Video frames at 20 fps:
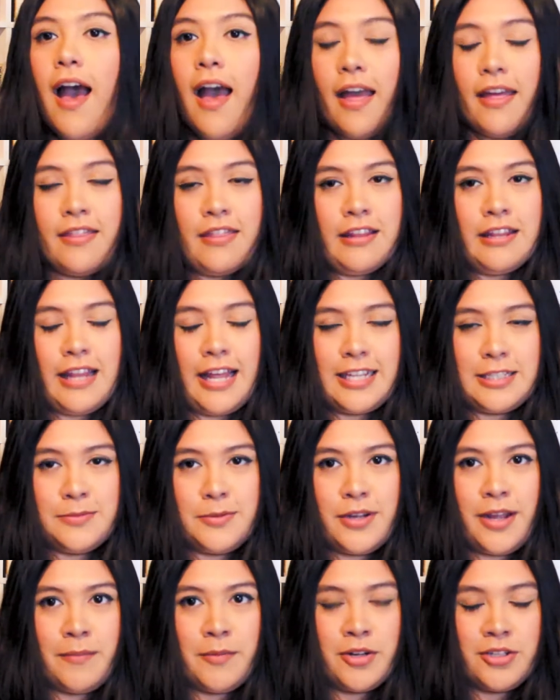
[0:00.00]
And the last
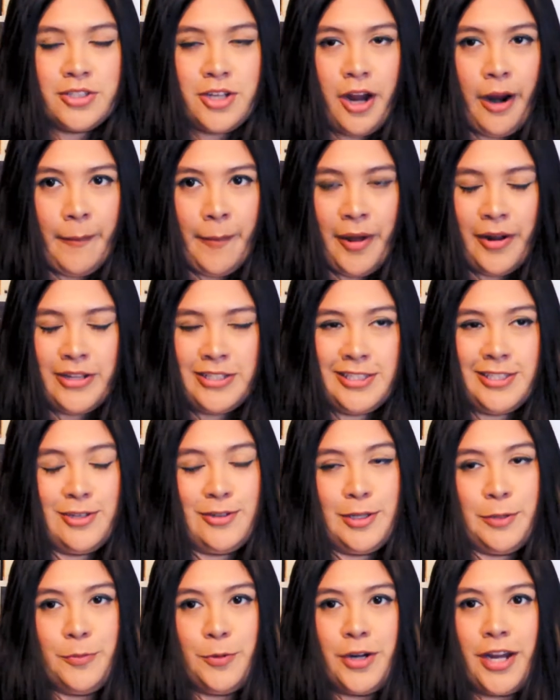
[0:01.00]
book I'm going to talk about is the
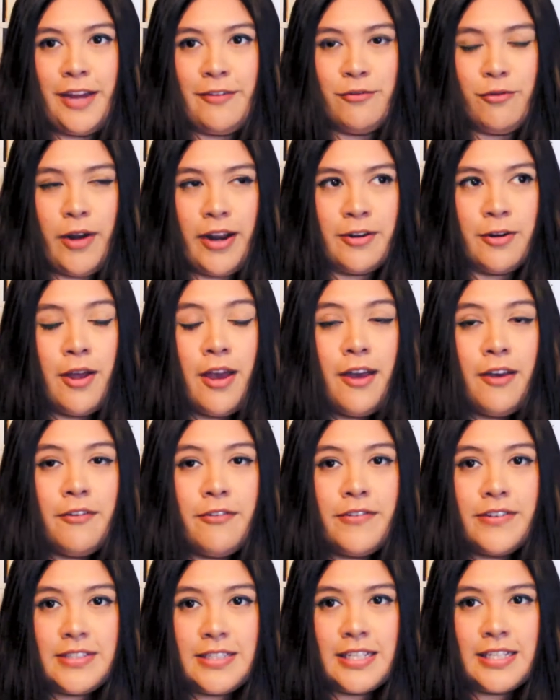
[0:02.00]
only book I've read
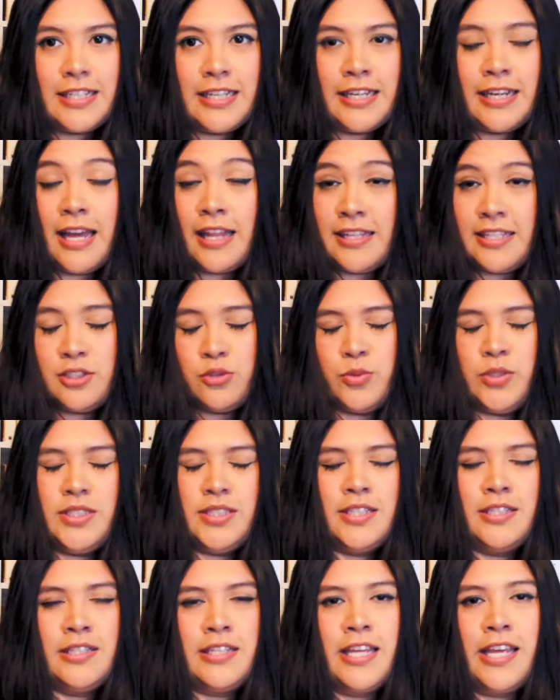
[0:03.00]
physically, at least
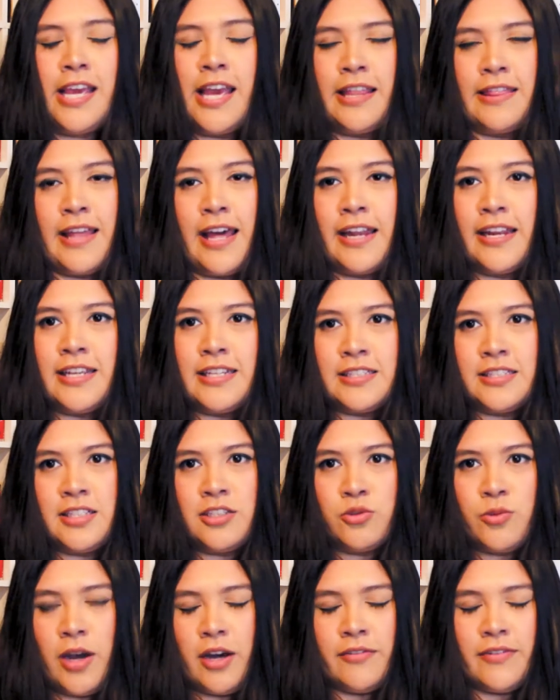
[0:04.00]
recently, and that is The
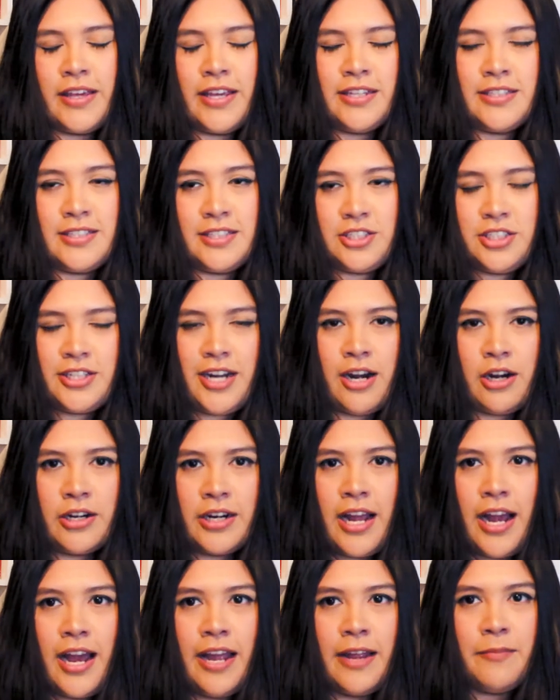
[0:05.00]
Twelve Kings and
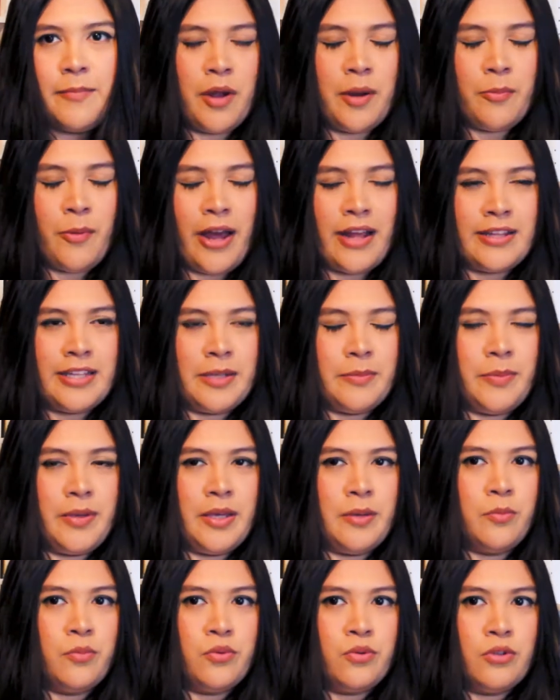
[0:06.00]
Sharakhai by Bradley
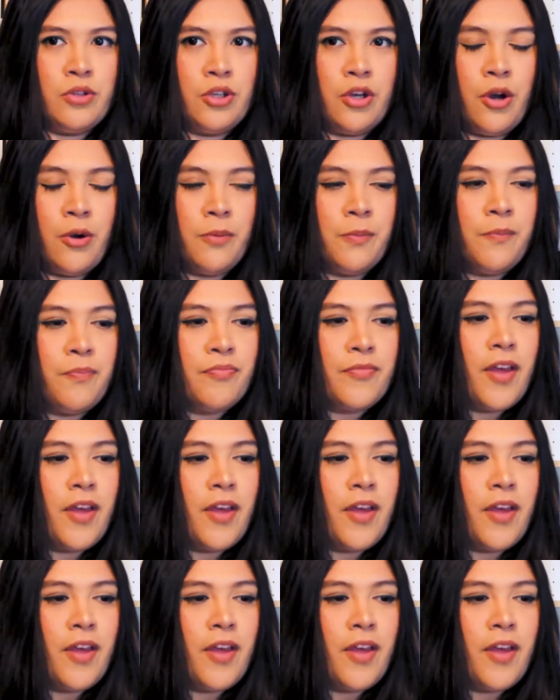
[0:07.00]
P. Beaulieu.